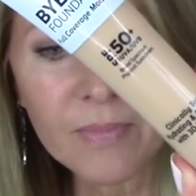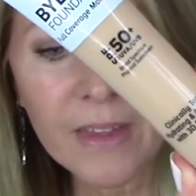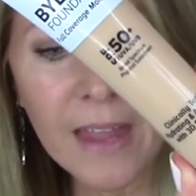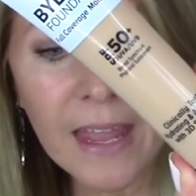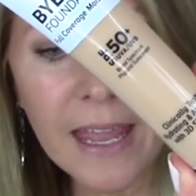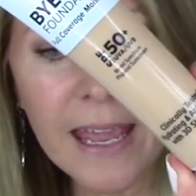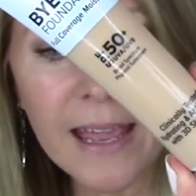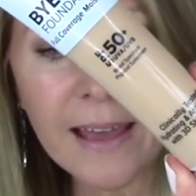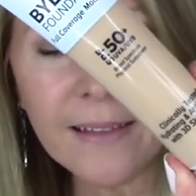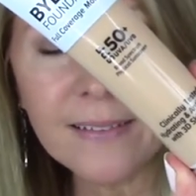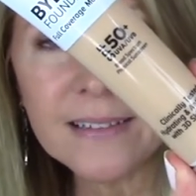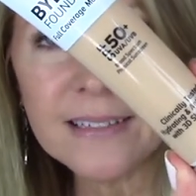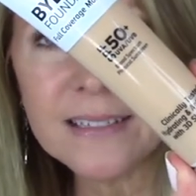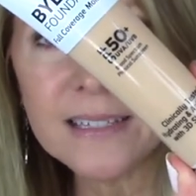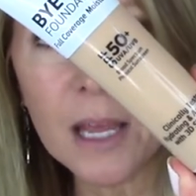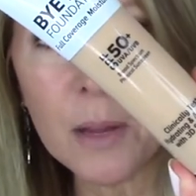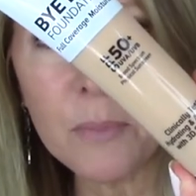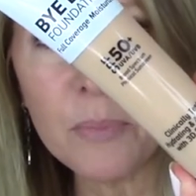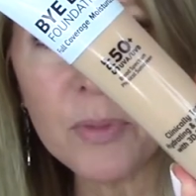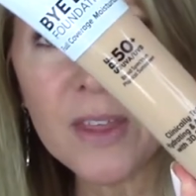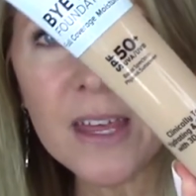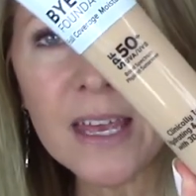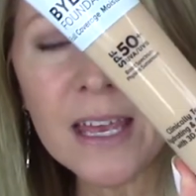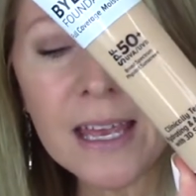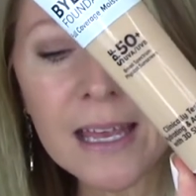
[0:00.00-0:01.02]
And same
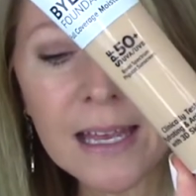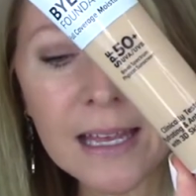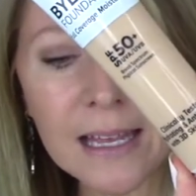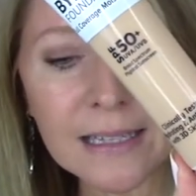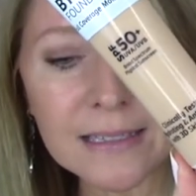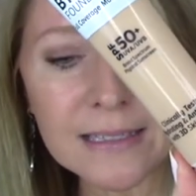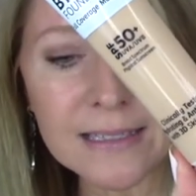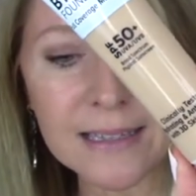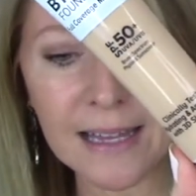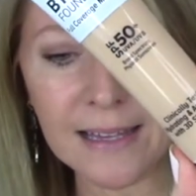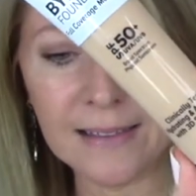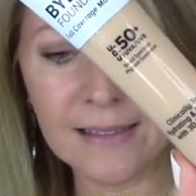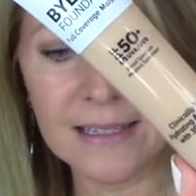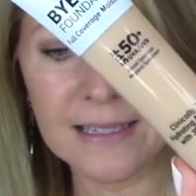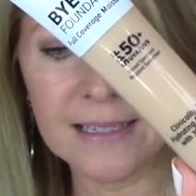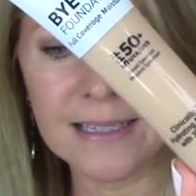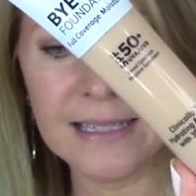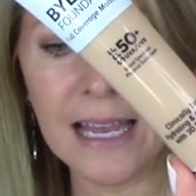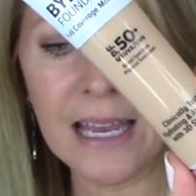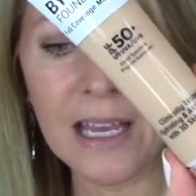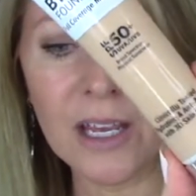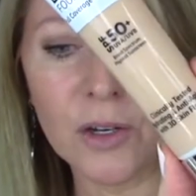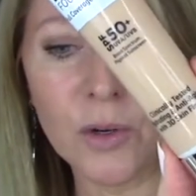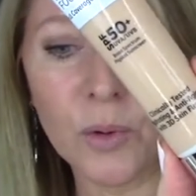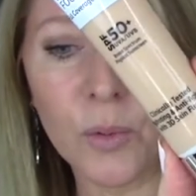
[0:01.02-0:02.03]
thing, it's like the
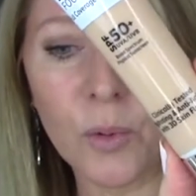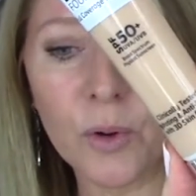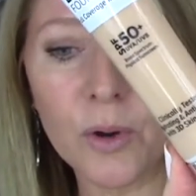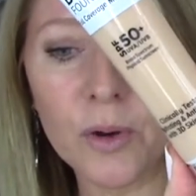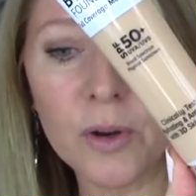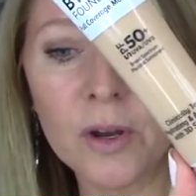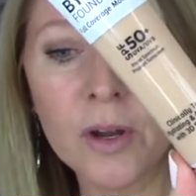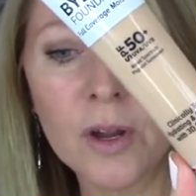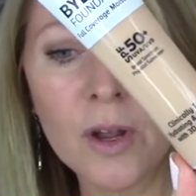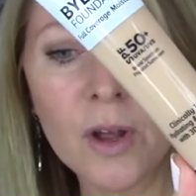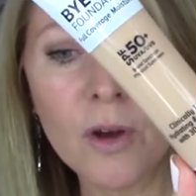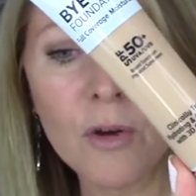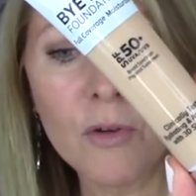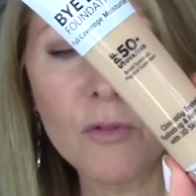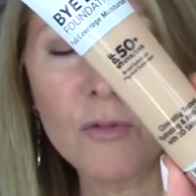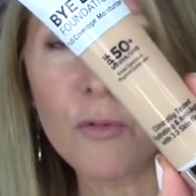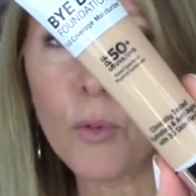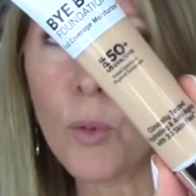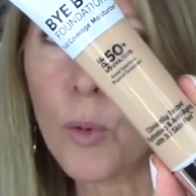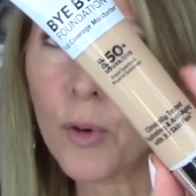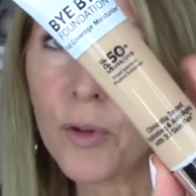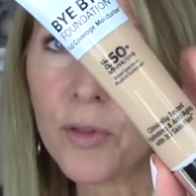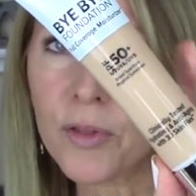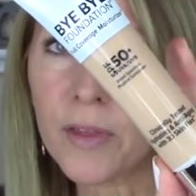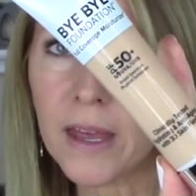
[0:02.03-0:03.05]
second or
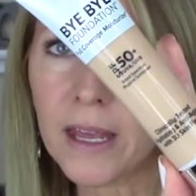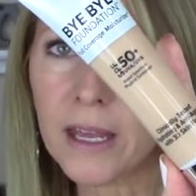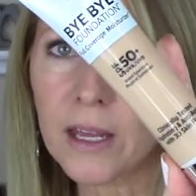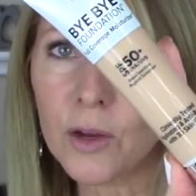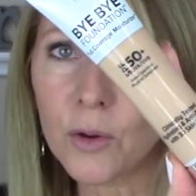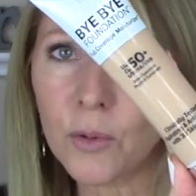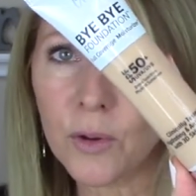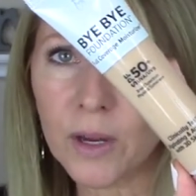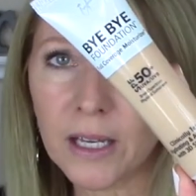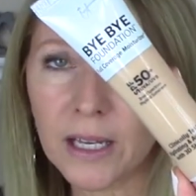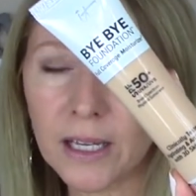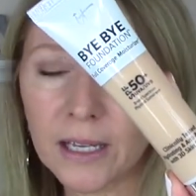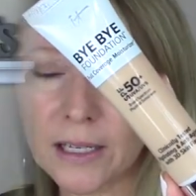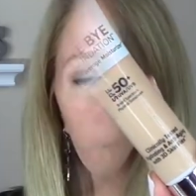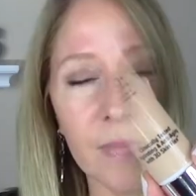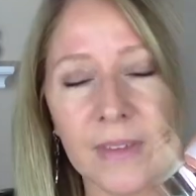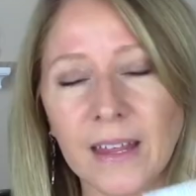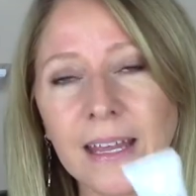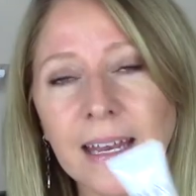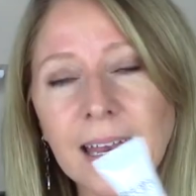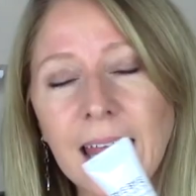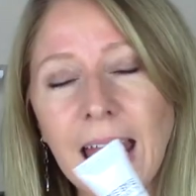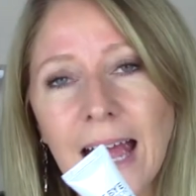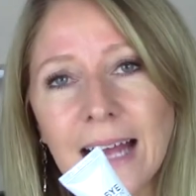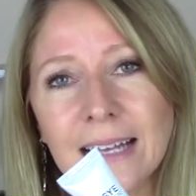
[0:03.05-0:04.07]
fourth ingredient.
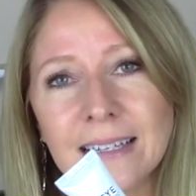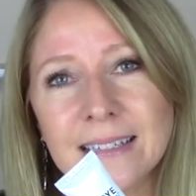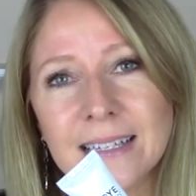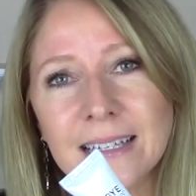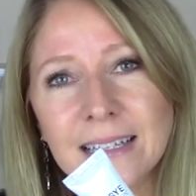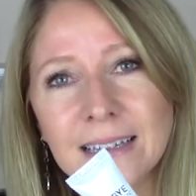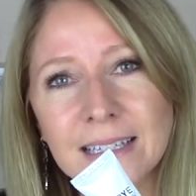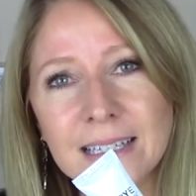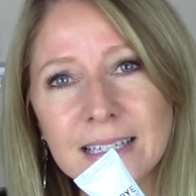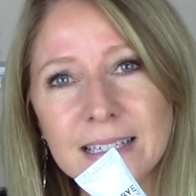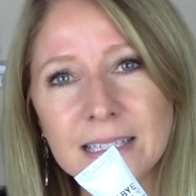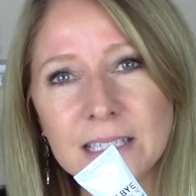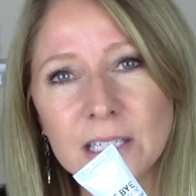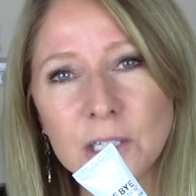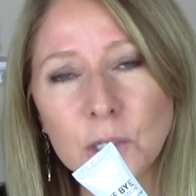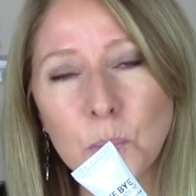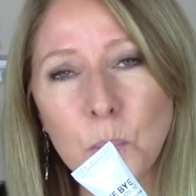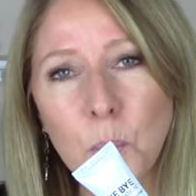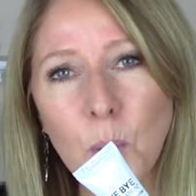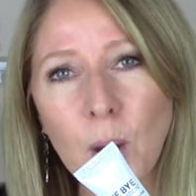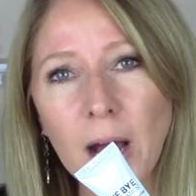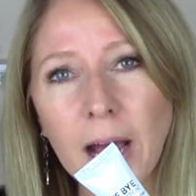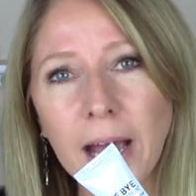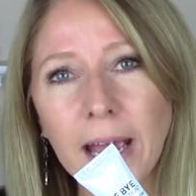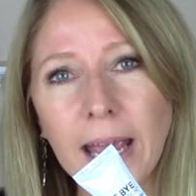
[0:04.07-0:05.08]
It has it listed
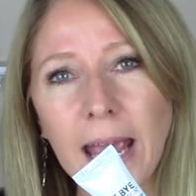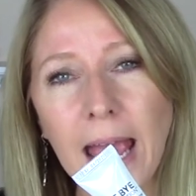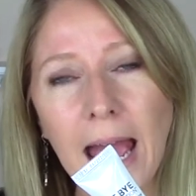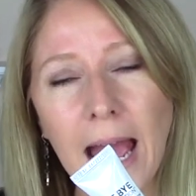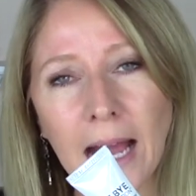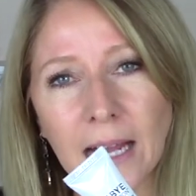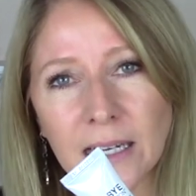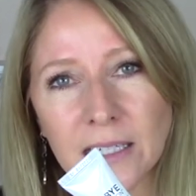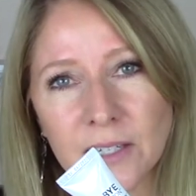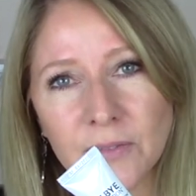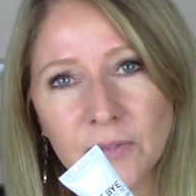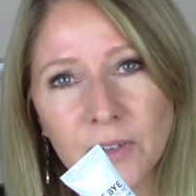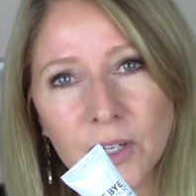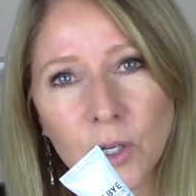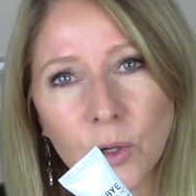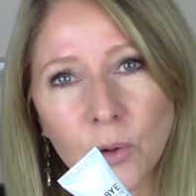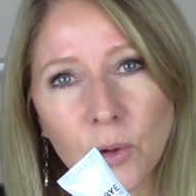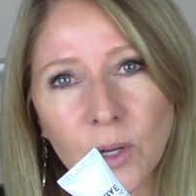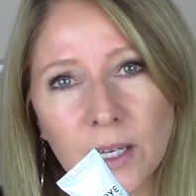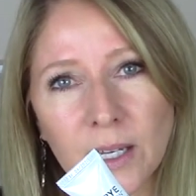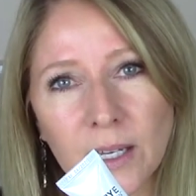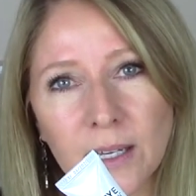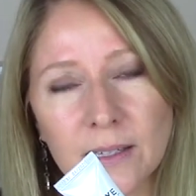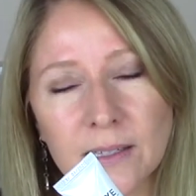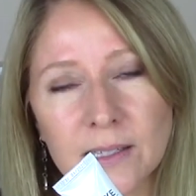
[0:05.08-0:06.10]
by active
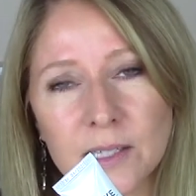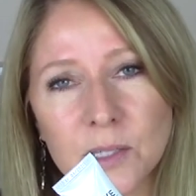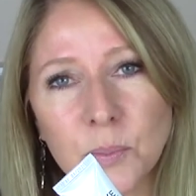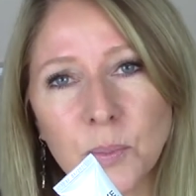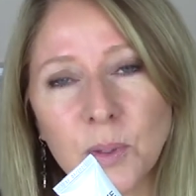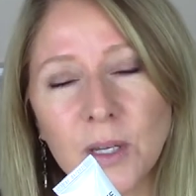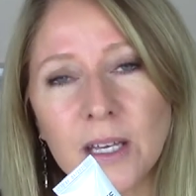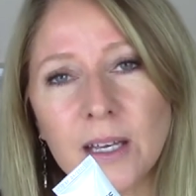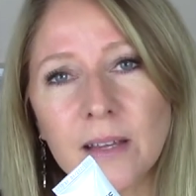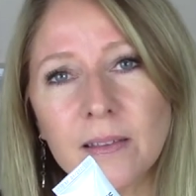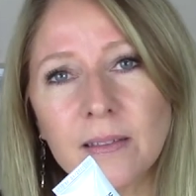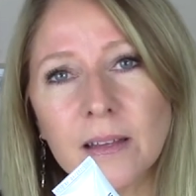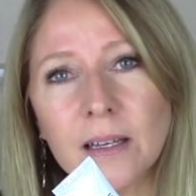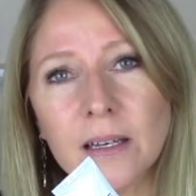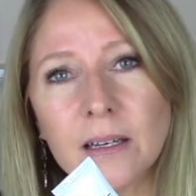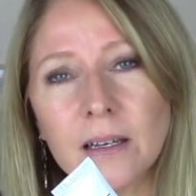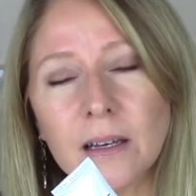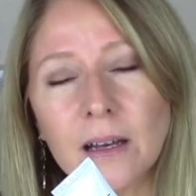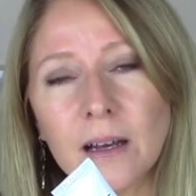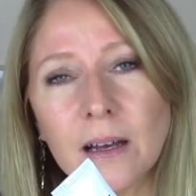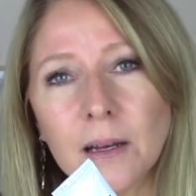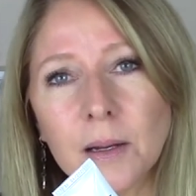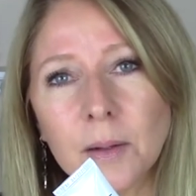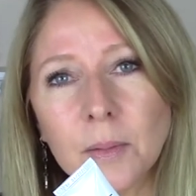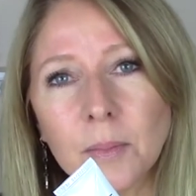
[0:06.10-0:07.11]
ingredients being the
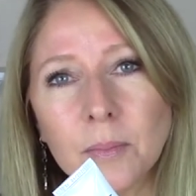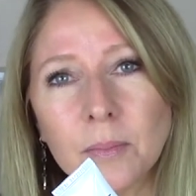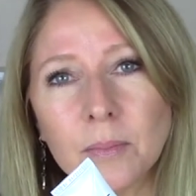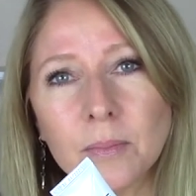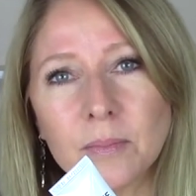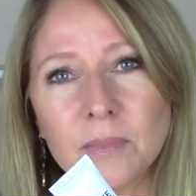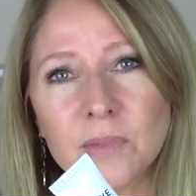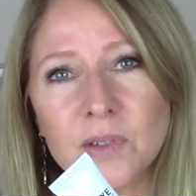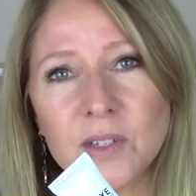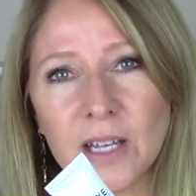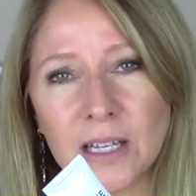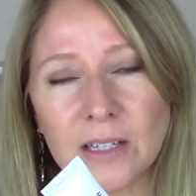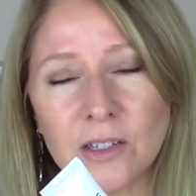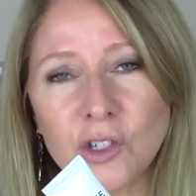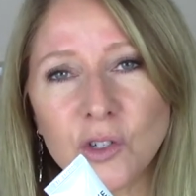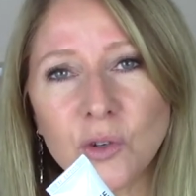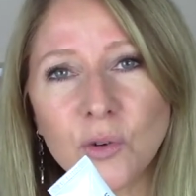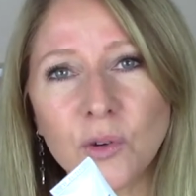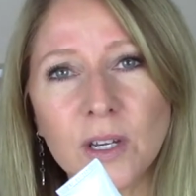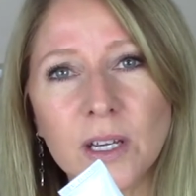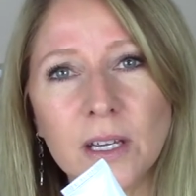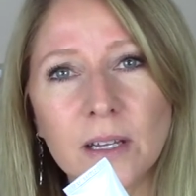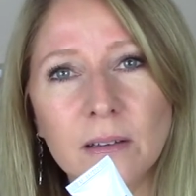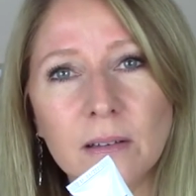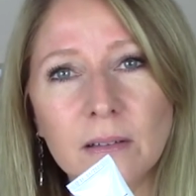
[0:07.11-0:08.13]
um,
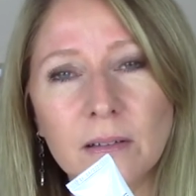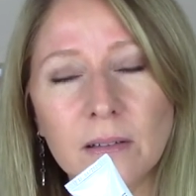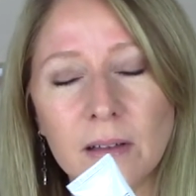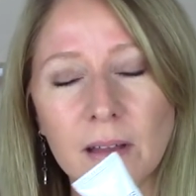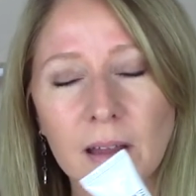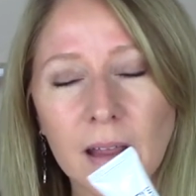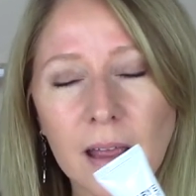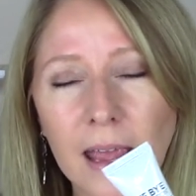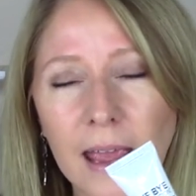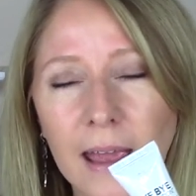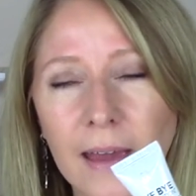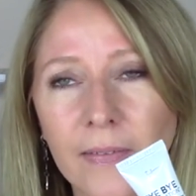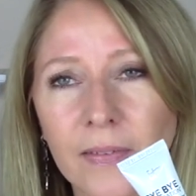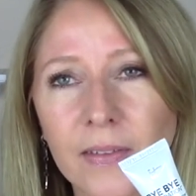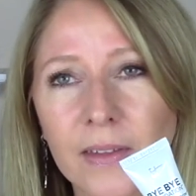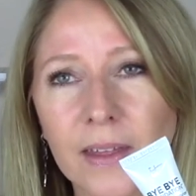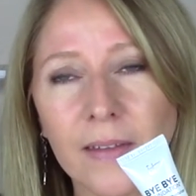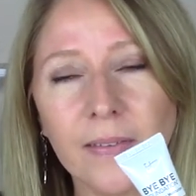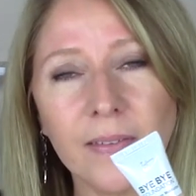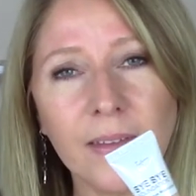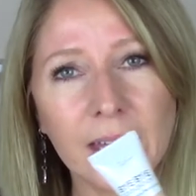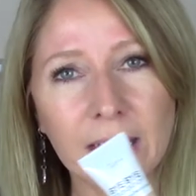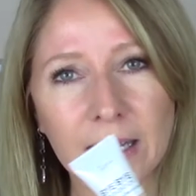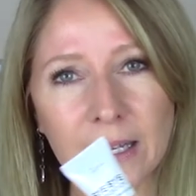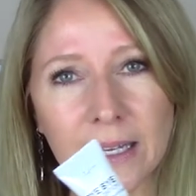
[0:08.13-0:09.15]
sunscreen and
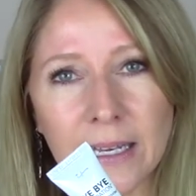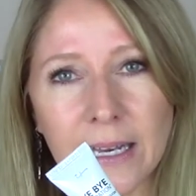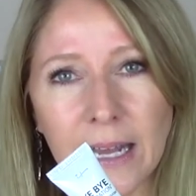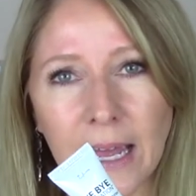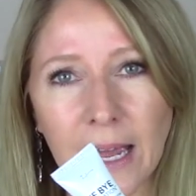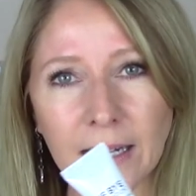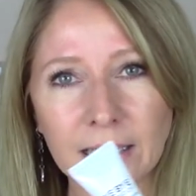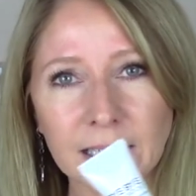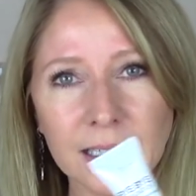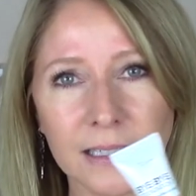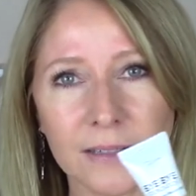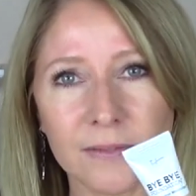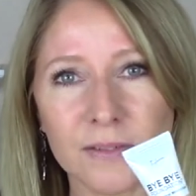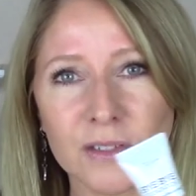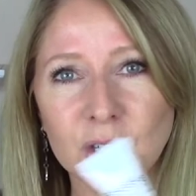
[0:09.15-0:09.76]
then the inactive.